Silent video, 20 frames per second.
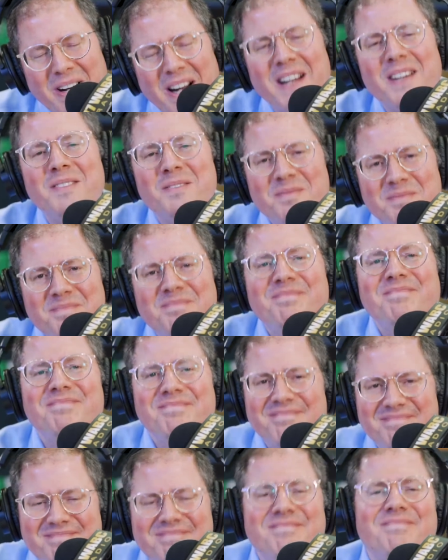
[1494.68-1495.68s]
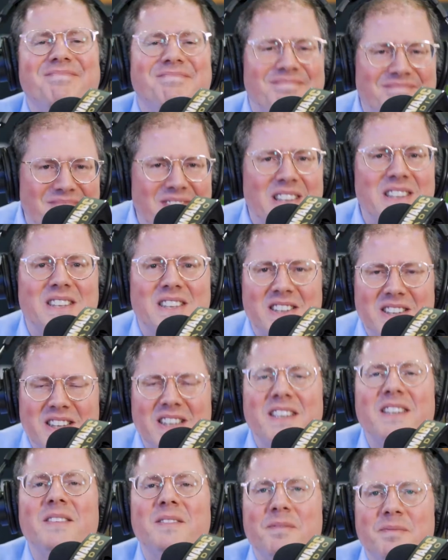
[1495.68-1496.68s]
right. computer screens, maybe you would That's
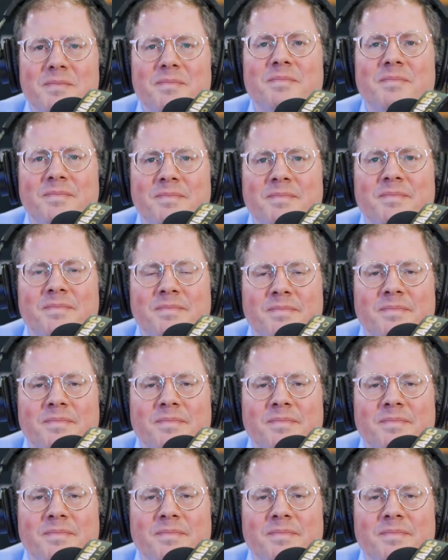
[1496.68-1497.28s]
communicate that way. I'm not